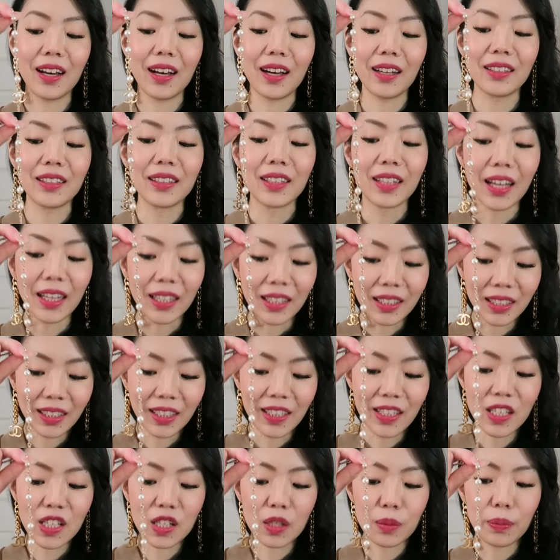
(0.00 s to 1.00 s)
a
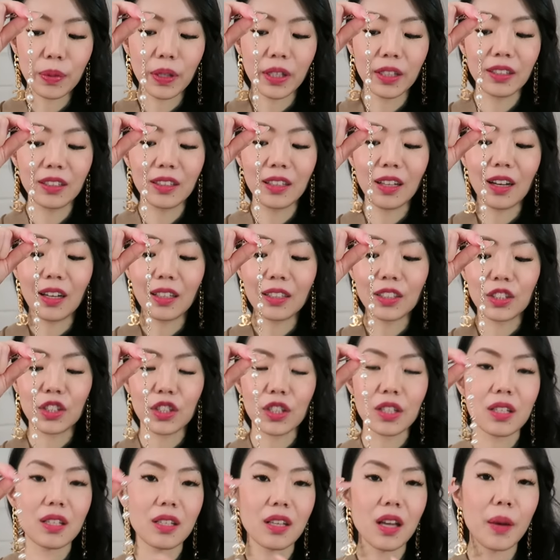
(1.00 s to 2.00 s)
necklace but not
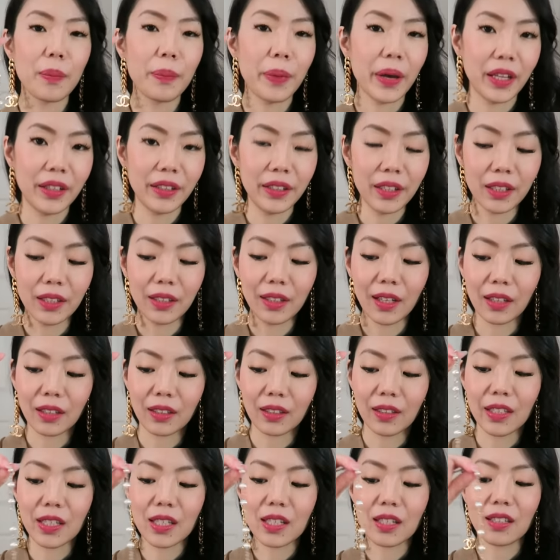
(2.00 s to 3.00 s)
just a pendant
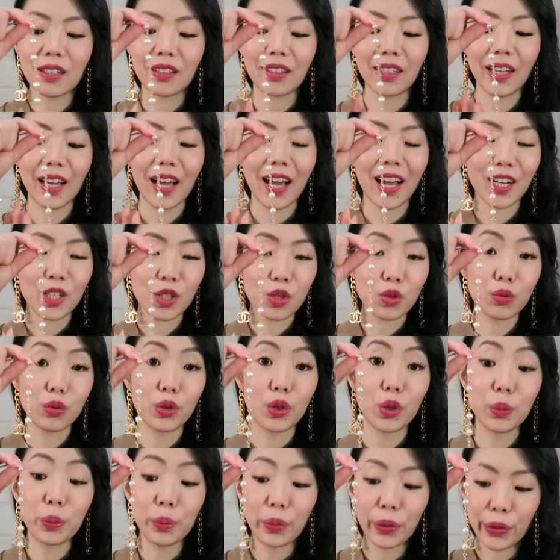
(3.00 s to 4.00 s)
necklace, the
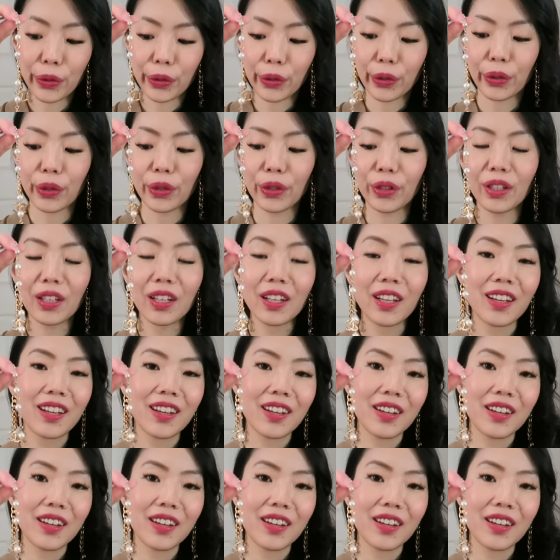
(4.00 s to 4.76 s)
actual pearl